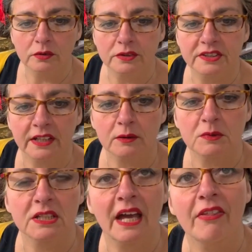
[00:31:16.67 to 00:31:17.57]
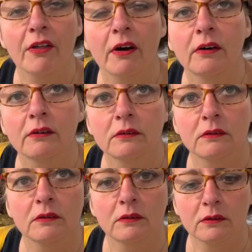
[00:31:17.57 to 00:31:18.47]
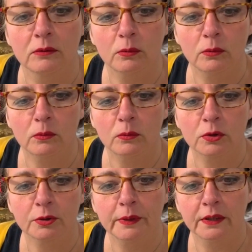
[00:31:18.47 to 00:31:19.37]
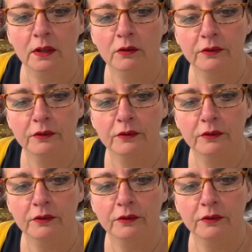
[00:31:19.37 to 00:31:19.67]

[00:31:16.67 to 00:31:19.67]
Stick them together. Yeah. What do you mean? No.